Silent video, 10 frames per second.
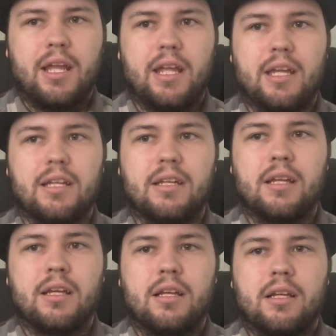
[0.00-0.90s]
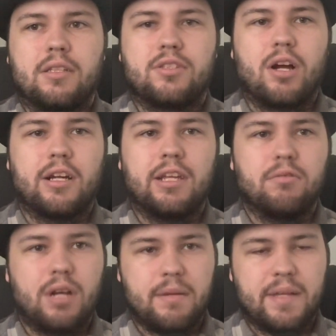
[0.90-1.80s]
in Saudi
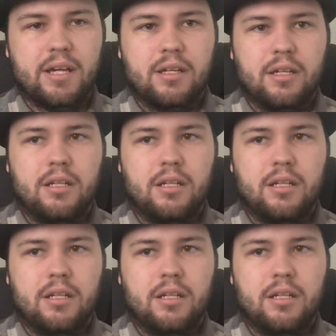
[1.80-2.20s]
Arabia,